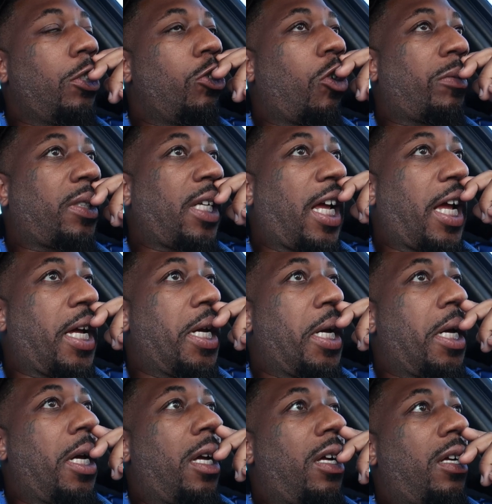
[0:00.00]
You know what I'm saying?
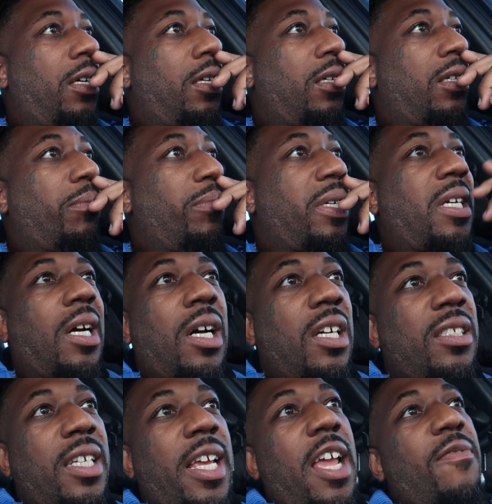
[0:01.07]

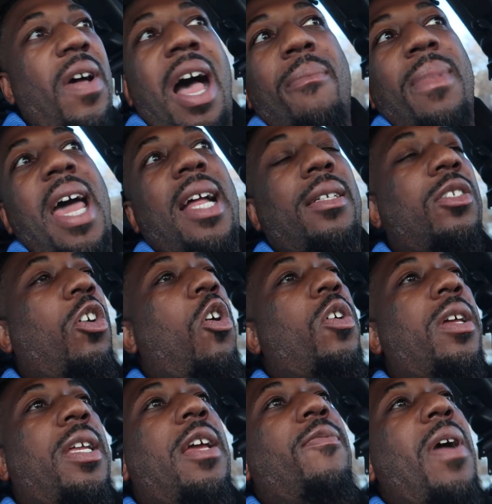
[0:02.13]
Because if I'm not
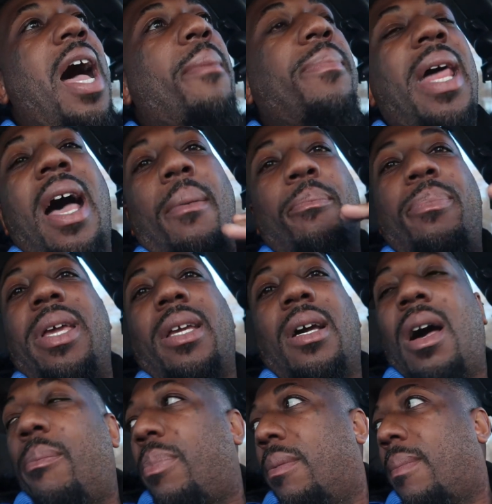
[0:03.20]
talking, if I'm not
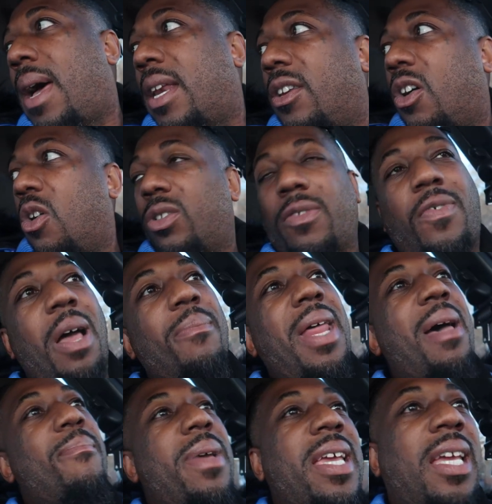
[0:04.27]
big up in my dogs, if
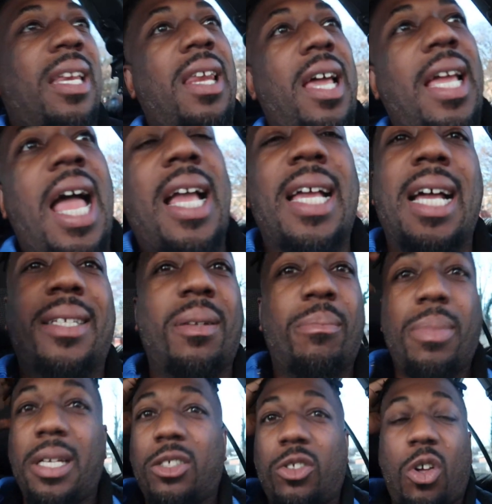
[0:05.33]
I'm not making like I got the
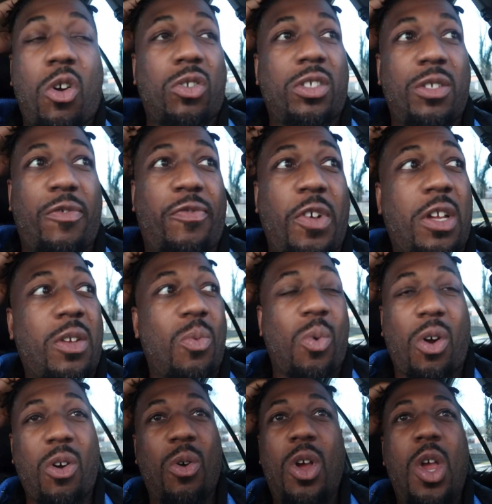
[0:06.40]
best dogs in the fucking
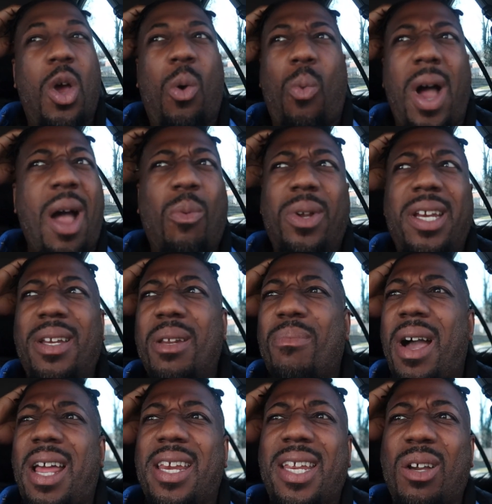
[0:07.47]
world, why would
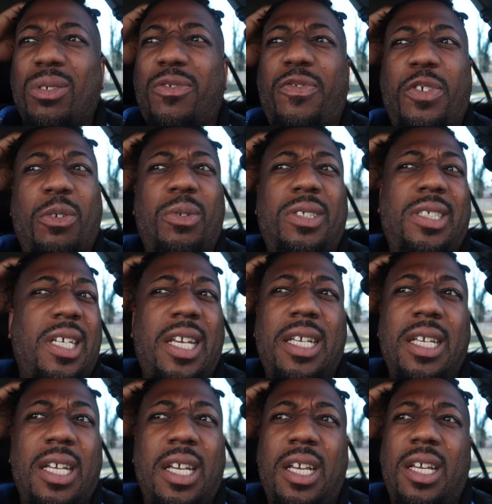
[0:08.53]
anybody else feel to
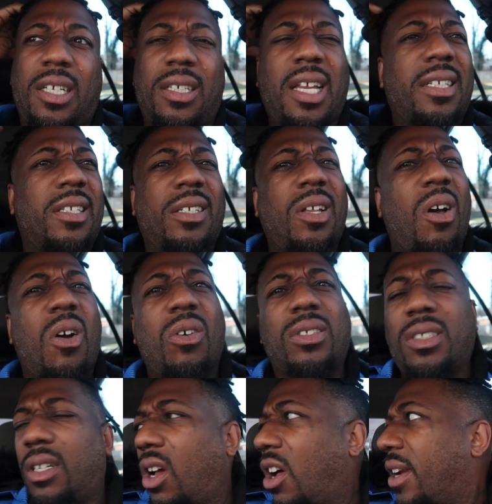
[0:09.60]
say that the
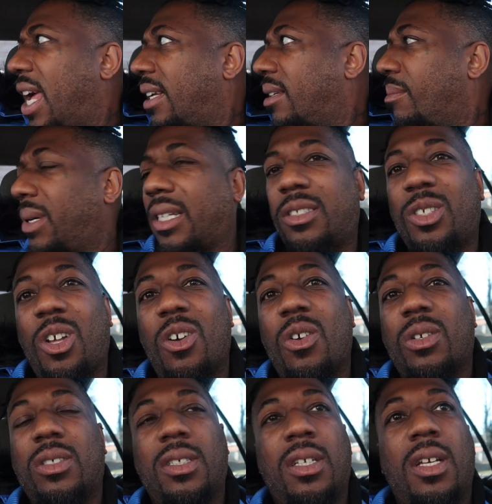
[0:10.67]
dogs are not the best
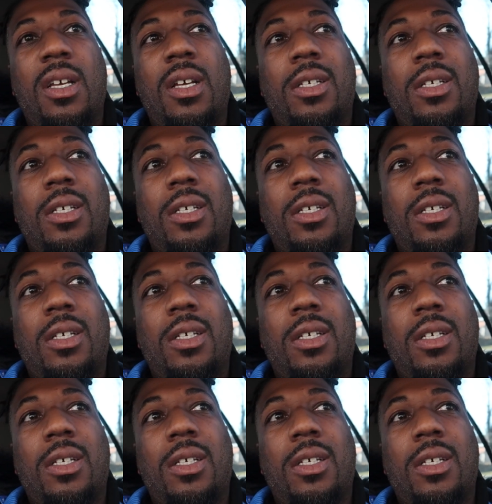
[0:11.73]
dogs?